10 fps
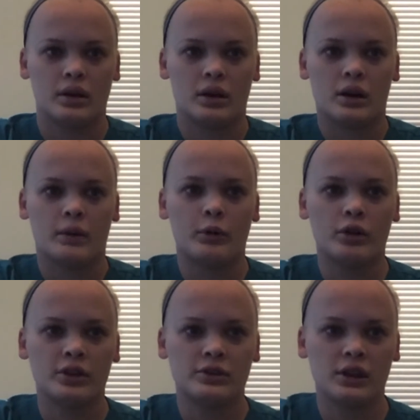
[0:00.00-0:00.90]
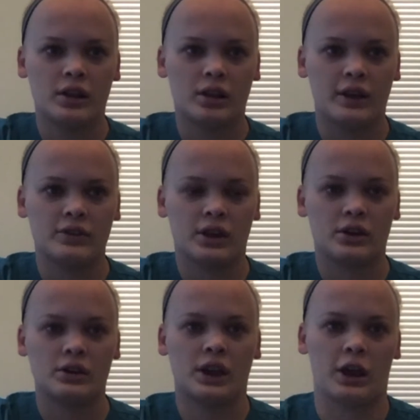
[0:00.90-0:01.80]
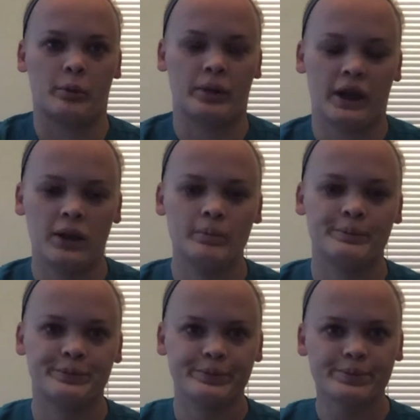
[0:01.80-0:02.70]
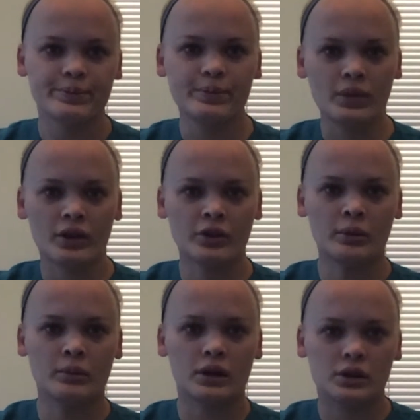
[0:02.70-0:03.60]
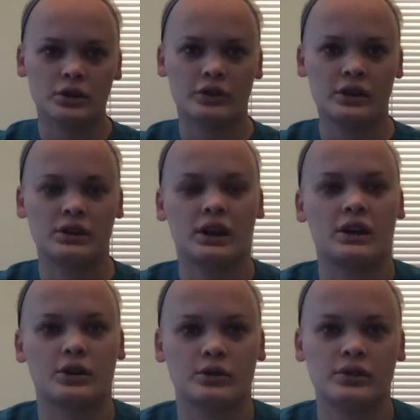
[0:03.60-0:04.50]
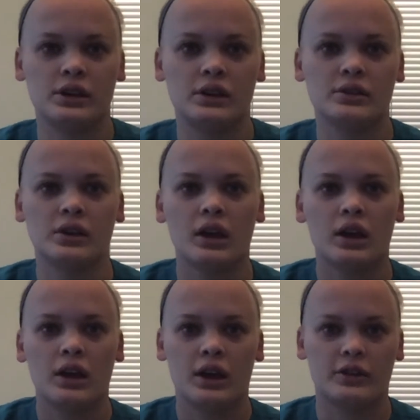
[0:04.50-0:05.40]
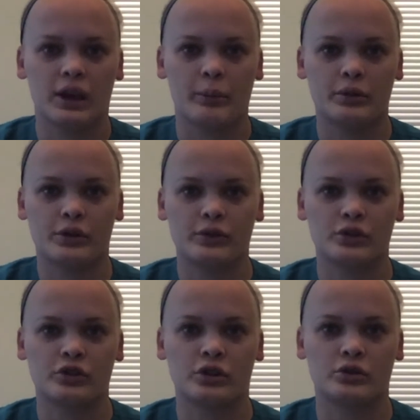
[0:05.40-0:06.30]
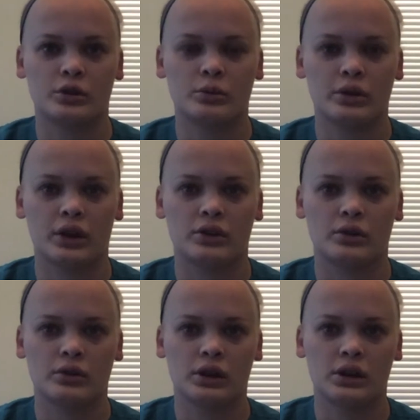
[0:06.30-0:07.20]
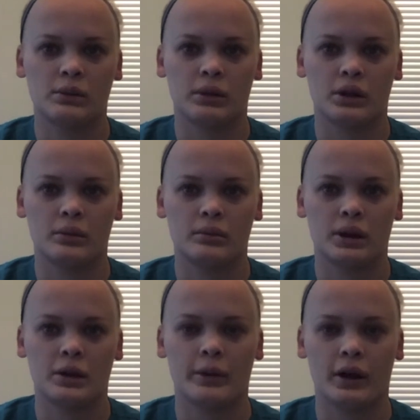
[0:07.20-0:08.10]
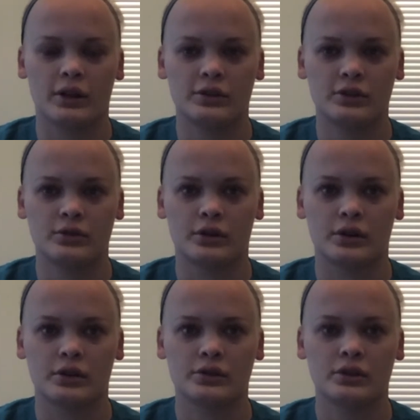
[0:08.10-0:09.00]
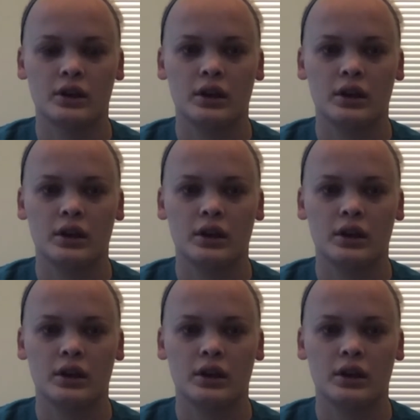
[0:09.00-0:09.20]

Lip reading: Holistic client-centered care plan. Some nursing diagnoses, examples for children with endocrine and metabolic disorders